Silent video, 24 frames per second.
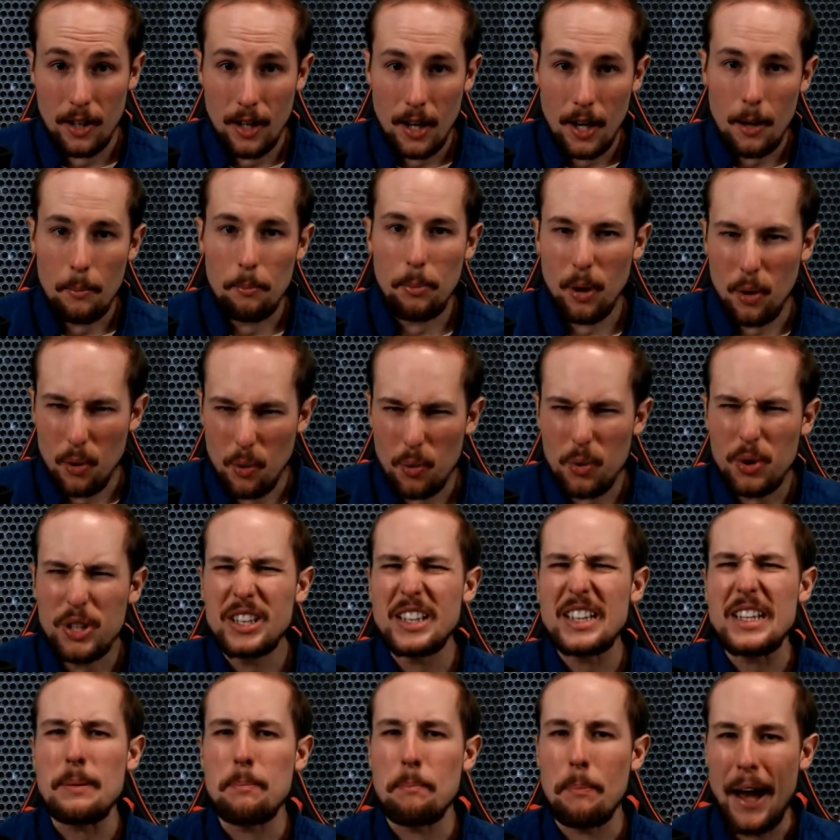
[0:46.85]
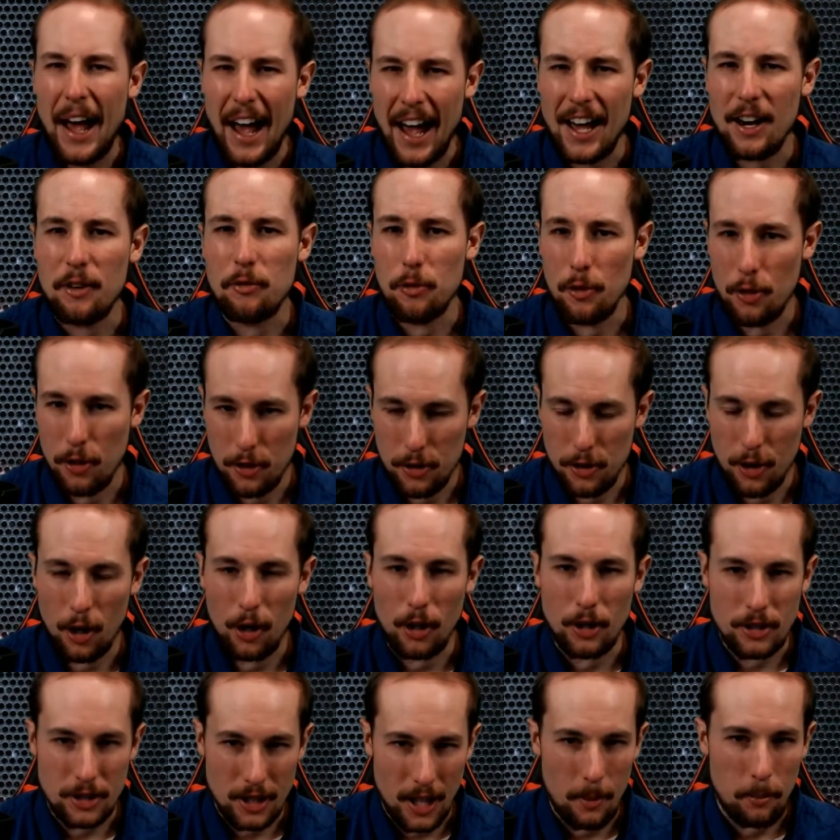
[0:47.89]
but really bad for the dark
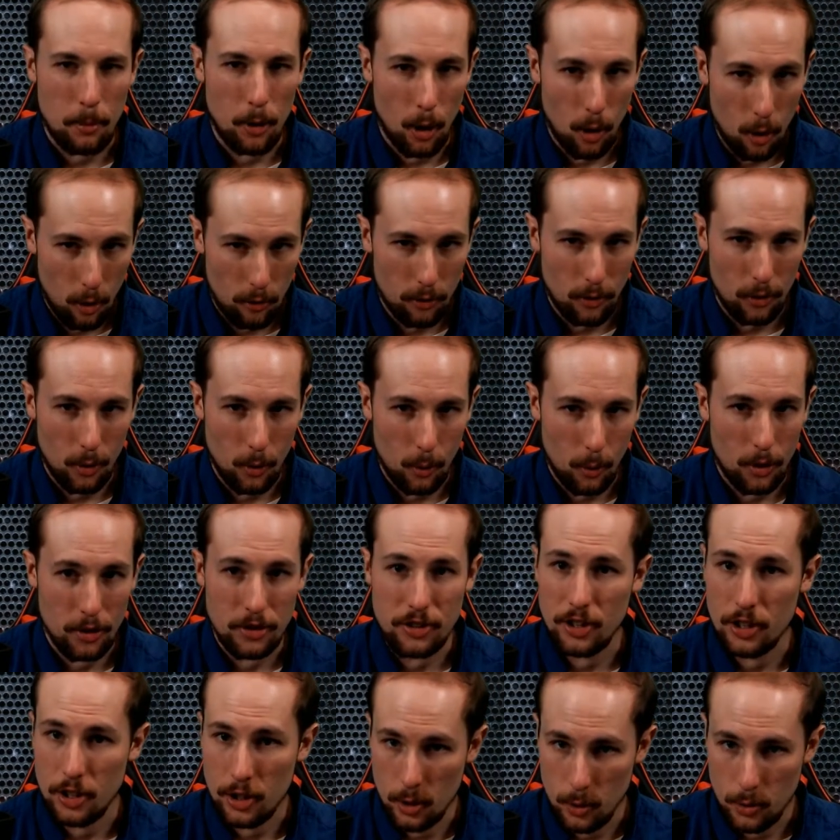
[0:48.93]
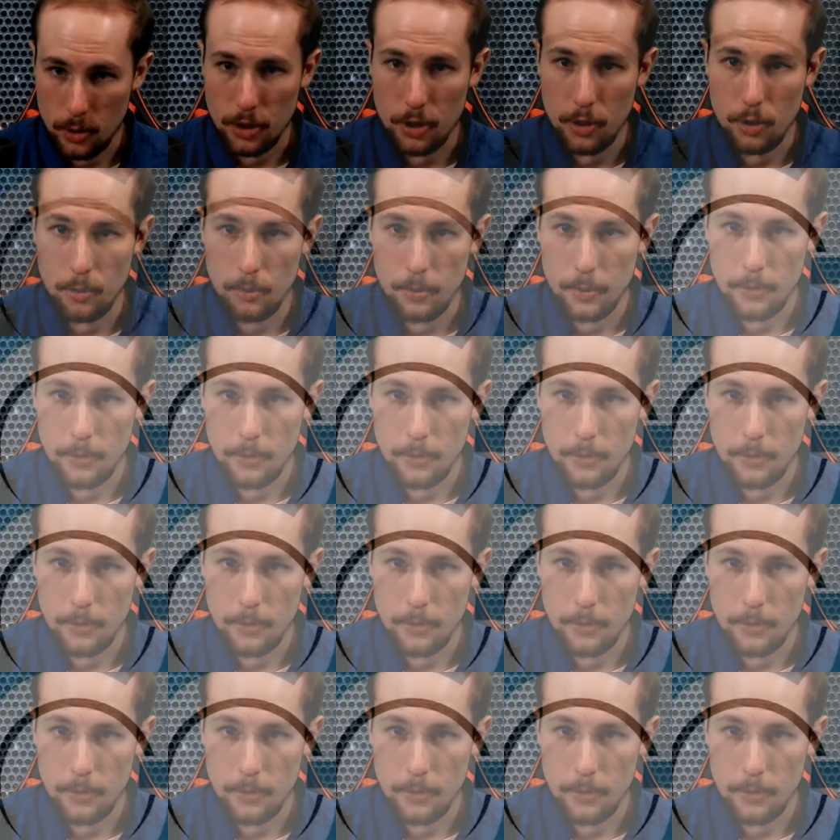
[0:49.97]
cyber overlords at YouTube.